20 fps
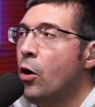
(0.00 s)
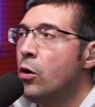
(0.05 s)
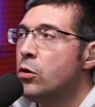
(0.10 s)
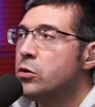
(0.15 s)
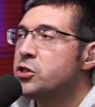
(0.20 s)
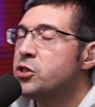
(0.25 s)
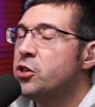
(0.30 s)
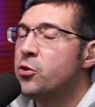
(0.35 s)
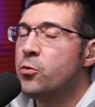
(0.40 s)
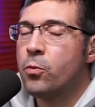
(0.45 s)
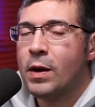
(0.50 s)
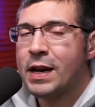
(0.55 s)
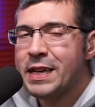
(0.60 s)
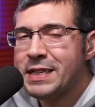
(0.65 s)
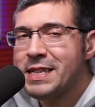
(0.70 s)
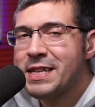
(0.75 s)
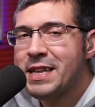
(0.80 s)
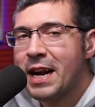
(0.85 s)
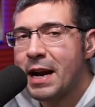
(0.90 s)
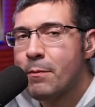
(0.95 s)
So the
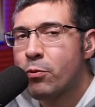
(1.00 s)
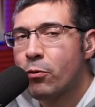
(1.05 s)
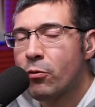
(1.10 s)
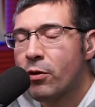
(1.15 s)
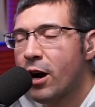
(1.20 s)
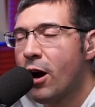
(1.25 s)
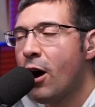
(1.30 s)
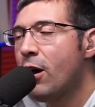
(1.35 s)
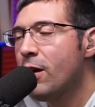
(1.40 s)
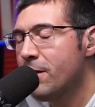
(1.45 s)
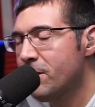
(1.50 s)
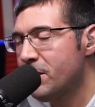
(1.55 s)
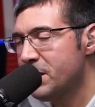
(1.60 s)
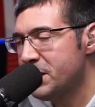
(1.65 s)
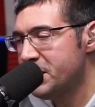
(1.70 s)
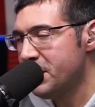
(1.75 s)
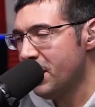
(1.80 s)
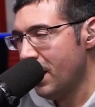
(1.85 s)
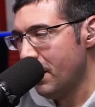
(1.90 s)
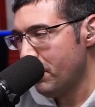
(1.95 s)
reason that I bring all of
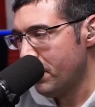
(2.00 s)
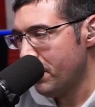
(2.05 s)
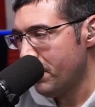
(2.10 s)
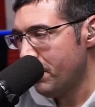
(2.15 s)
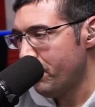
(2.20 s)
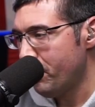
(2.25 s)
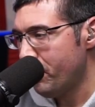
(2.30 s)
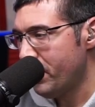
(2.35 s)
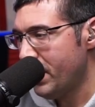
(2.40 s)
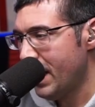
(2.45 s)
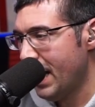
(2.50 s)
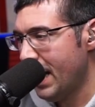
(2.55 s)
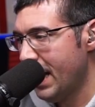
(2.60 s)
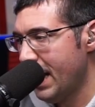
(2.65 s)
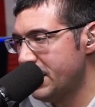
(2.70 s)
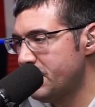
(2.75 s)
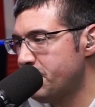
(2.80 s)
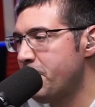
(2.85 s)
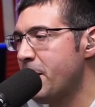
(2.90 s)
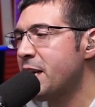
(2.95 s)
this up
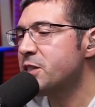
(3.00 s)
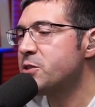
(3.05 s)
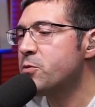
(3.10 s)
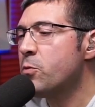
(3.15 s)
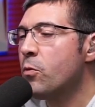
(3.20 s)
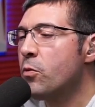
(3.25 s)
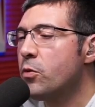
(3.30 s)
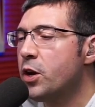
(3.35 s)
is because,